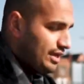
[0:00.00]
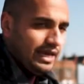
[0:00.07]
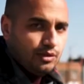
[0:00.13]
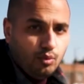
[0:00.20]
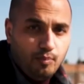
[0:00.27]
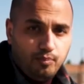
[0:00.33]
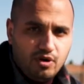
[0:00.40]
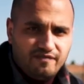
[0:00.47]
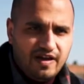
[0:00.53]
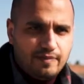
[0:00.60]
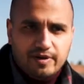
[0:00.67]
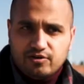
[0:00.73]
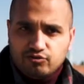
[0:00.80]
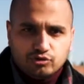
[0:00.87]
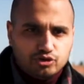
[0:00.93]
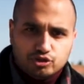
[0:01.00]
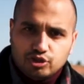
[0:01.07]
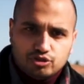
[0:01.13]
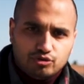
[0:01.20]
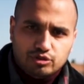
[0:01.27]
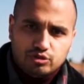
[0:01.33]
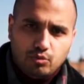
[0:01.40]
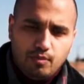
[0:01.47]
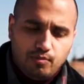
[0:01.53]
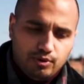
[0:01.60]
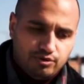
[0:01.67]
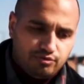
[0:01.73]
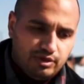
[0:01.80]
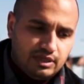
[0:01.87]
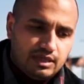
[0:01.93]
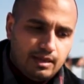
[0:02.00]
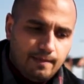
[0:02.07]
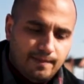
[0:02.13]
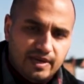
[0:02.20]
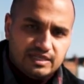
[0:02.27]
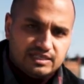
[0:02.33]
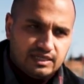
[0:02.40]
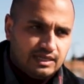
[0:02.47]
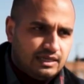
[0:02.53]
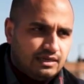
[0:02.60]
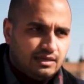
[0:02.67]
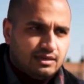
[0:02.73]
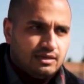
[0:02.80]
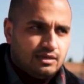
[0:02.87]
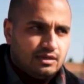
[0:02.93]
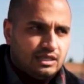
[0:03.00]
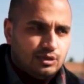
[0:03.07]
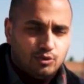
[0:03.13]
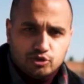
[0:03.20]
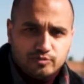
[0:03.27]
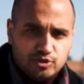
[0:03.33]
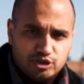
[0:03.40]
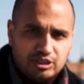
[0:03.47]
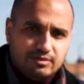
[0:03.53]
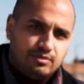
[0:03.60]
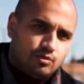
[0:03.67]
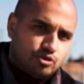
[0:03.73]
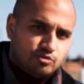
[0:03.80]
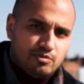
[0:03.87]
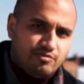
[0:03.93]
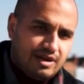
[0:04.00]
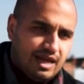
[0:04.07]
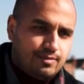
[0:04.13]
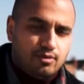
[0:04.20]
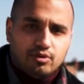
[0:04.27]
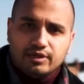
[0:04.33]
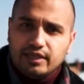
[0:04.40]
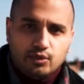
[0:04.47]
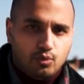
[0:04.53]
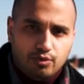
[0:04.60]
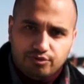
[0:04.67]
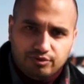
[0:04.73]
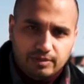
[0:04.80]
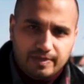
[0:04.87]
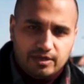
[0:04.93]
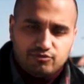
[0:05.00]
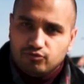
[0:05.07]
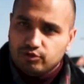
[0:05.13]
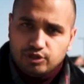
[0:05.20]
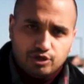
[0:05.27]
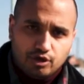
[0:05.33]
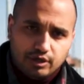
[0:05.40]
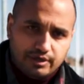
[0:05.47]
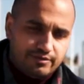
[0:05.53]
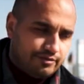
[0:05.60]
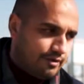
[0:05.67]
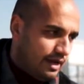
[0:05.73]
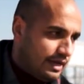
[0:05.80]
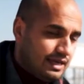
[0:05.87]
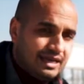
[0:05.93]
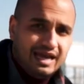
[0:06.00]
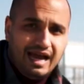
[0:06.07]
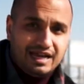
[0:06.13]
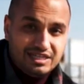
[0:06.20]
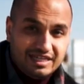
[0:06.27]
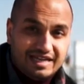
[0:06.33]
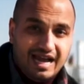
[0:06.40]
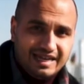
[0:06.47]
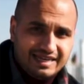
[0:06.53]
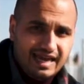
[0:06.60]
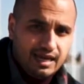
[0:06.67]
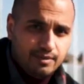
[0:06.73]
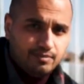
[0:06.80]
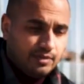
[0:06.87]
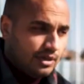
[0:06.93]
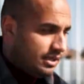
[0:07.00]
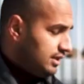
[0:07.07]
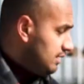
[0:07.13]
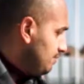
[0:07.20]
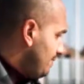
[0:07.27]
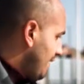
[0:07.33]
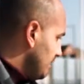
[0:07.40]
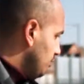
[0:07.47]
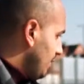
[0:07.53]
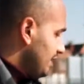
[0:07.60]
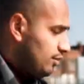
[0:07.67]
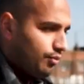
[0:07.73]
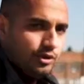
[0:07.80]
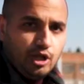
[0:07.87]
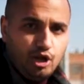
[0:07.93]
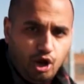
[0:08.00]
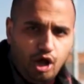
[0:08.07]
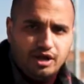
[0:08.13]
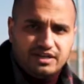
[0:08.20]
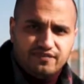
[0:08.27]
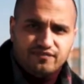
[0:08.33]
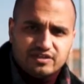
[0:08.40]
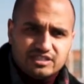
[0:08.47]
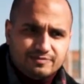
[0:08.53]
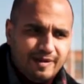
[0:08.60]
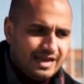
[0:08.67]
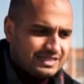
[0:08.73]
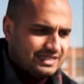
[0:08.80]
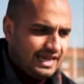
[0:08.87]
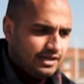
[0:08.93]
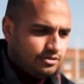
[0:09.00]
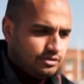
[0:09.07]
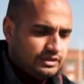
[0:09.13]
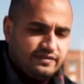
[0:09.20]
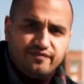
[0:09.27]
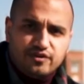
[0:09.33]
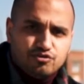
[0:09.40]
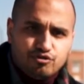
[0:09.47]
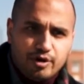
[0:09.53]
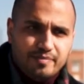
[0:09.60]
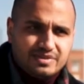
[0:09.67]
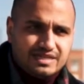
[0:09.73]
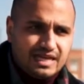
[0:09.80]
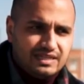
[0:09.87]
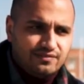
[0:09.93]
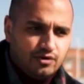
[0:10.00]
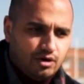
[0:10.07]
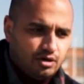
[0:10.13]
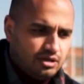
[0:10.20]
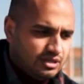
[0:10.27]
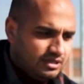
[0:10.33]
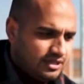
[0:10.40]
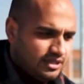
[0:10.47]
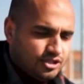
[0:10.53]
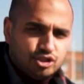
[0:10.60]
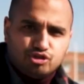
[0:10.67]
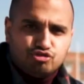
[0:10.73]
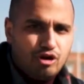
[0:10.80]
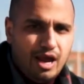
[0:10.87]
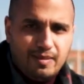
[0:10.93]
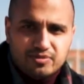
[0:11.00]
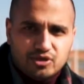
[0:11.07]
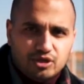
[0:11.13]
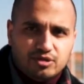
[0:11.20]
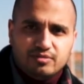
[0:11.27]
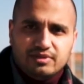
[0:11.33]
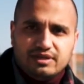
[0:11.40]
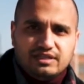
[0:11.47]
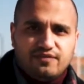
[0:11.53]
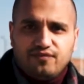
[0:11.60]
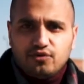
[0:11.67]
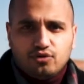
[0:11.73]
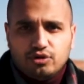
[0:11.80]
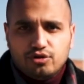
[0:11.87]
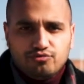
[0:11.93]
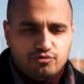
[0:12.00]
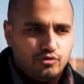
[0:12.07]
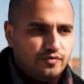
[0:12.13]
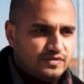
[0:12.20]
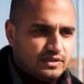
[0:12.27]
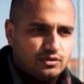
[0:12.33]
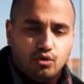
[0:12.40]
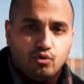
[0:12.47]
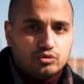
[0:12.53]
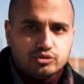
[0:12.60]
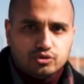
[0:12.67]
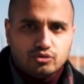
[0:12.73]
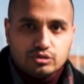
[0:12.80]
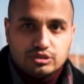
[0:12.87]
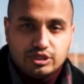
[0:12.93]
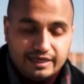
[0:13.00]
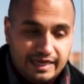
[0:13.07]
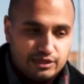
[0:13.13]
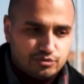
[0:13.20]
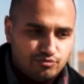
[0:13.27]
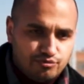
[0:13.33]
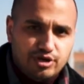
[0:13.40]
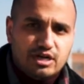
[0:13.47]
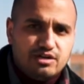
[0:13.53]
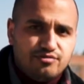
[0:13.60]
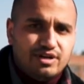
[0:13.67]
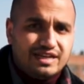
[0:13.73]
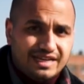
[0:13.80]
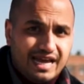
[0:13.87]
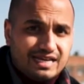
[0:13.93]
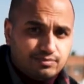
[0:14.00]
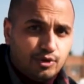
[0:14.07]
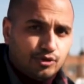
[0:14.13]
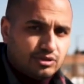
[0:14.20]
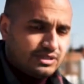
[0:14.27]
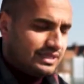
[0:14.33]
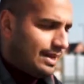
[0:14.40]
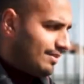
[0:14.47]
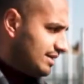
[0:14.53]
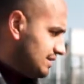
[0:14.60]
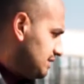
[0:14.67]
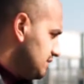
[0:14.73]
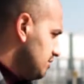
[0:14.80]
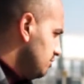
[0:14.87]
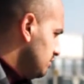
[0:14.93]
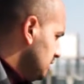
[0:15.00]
yeah, the 1.5 petrol, just as good as the 1.3. Personally, you want something cheap, you want something reliable, get the 1.3 petrol, you're not gonna regret it. And you can get them, by the way, with a lot of different specs, like different trims, like they've got stripes on them and different coloured roofs and all sorts. You can get some really, really nice models in that Mazda 2.